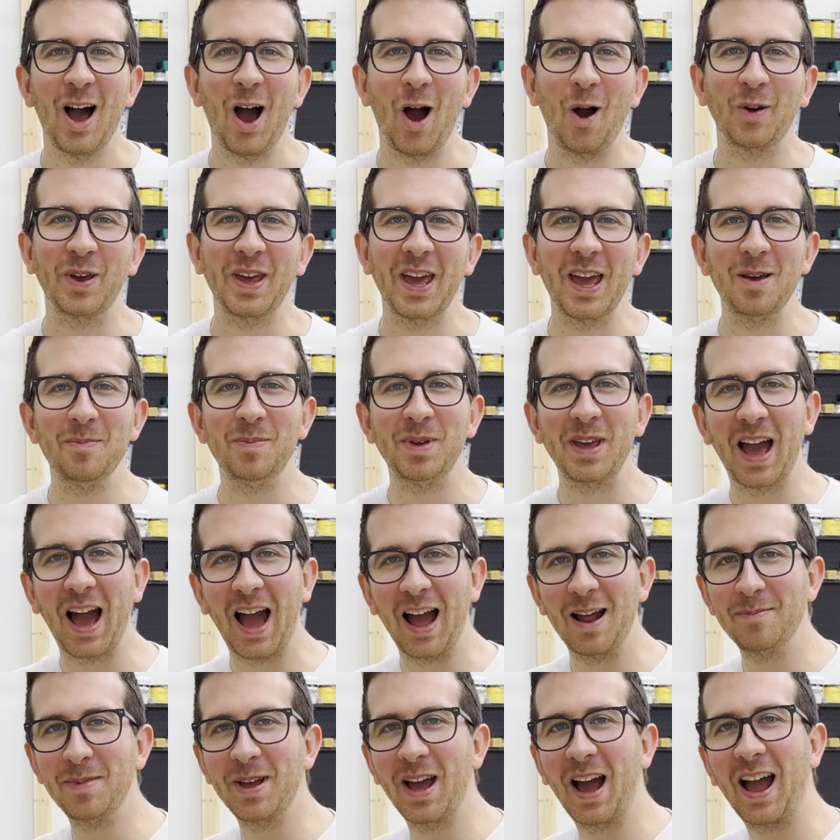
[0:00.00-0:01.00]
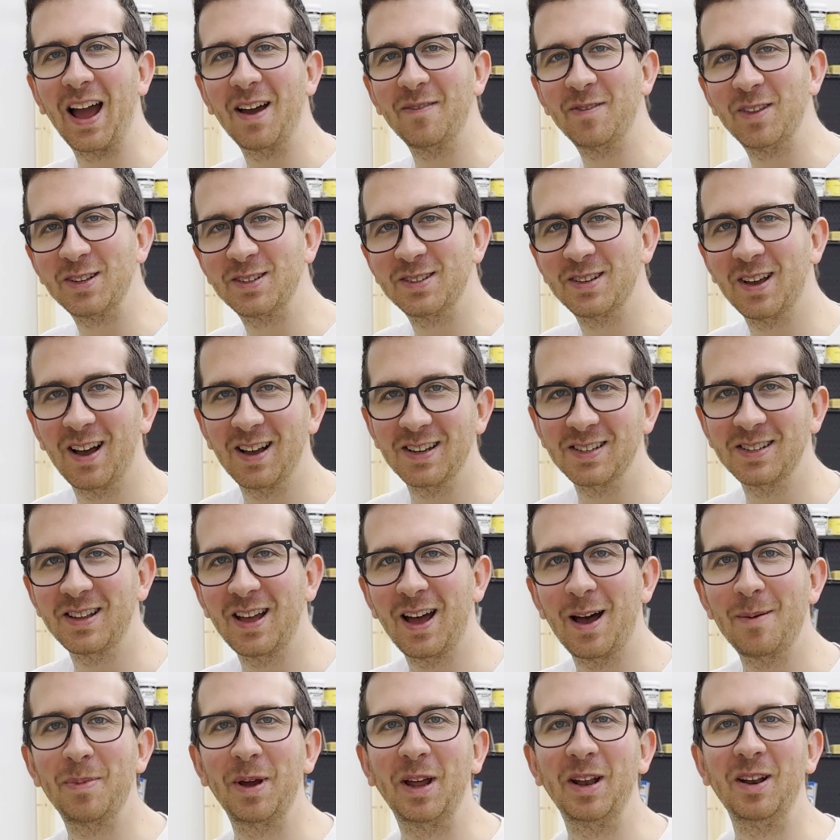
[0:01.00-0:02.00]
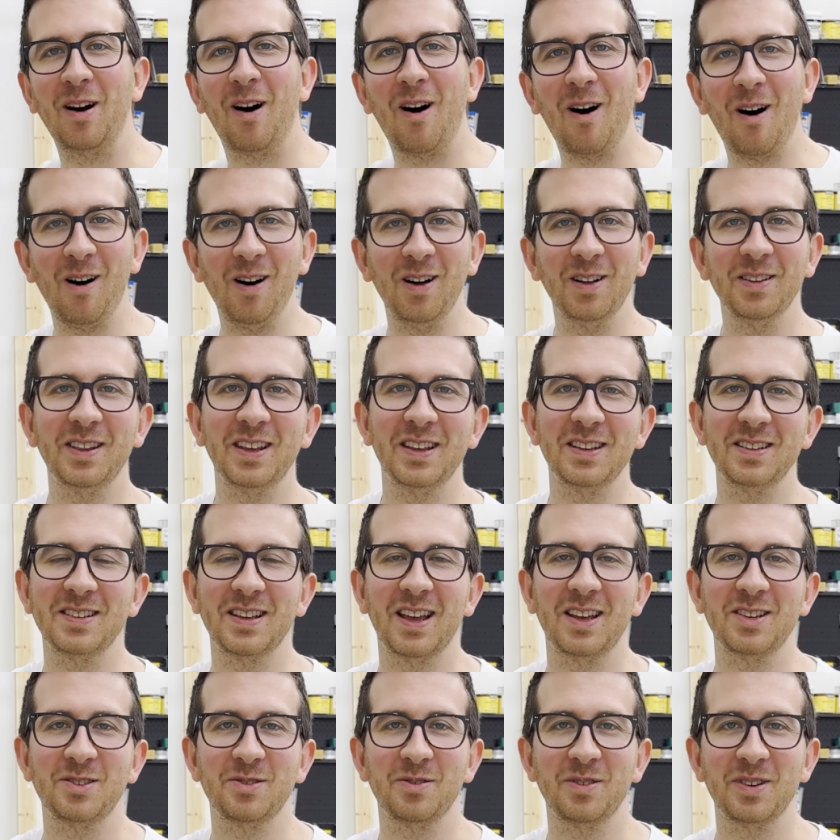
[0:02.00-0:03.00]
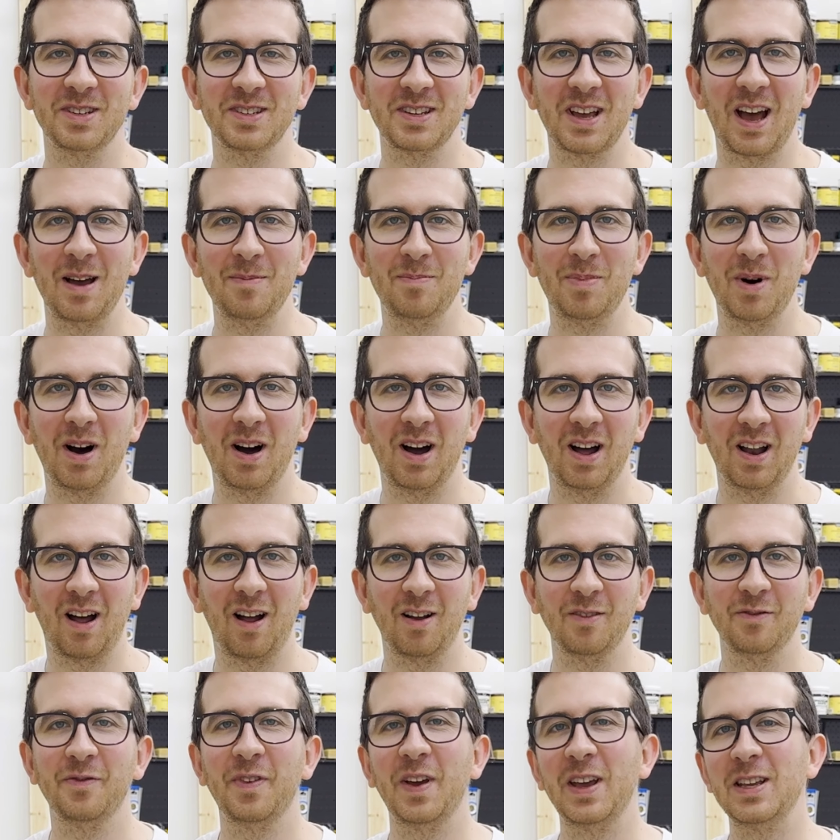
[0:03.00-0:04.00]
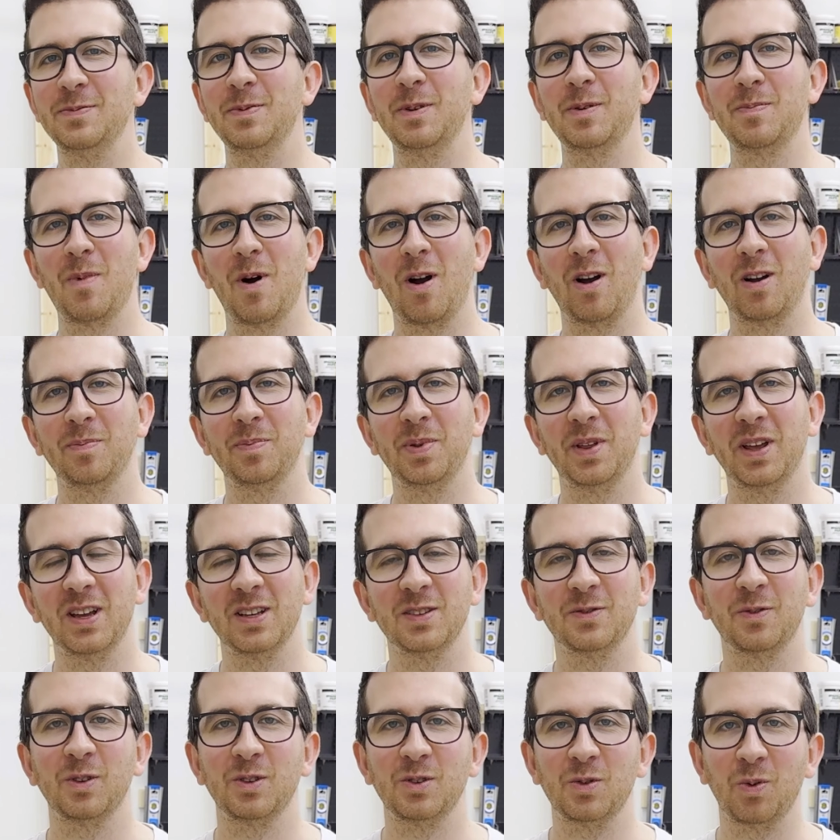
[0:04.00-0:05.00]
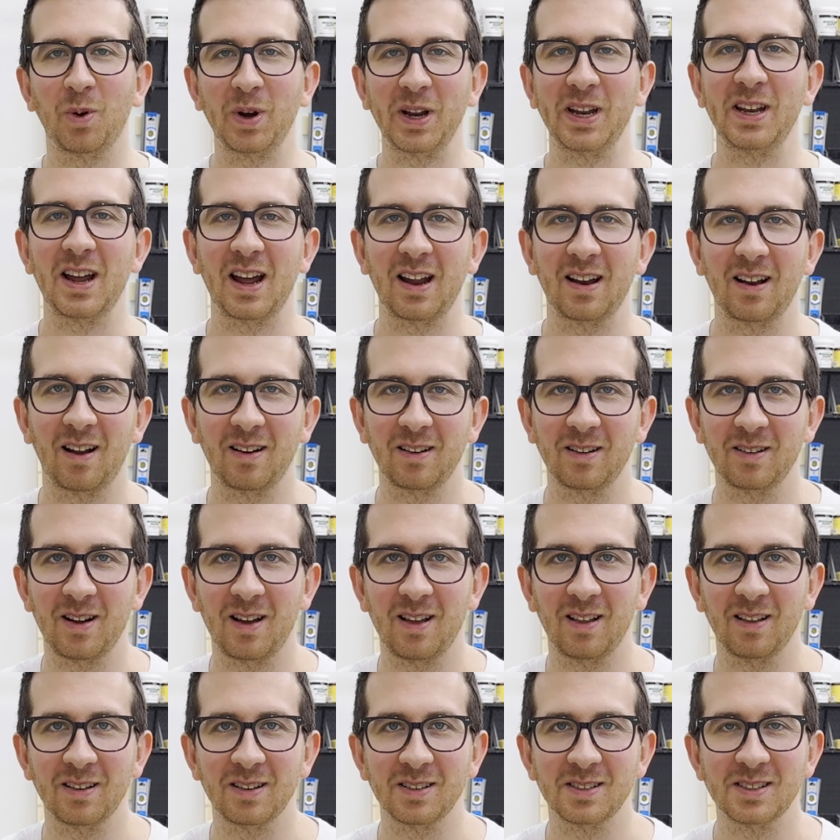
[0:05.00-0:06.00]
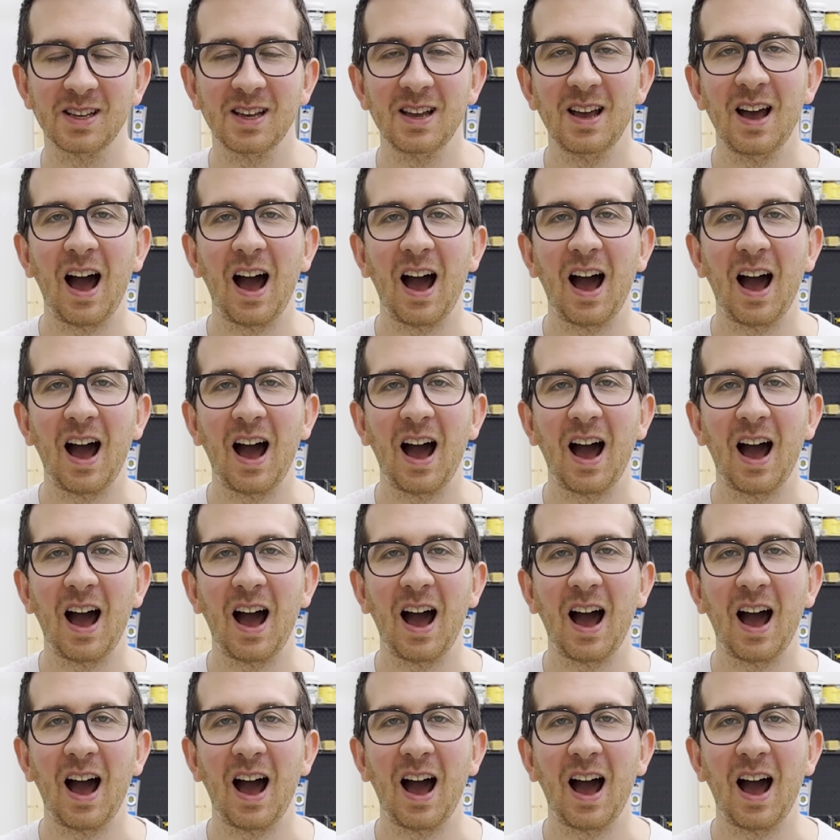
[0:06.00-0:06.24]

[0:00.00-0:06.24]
Okay, behind me I have the SawStop and all the accessories I bought on Facebook Marketplace for $2,900.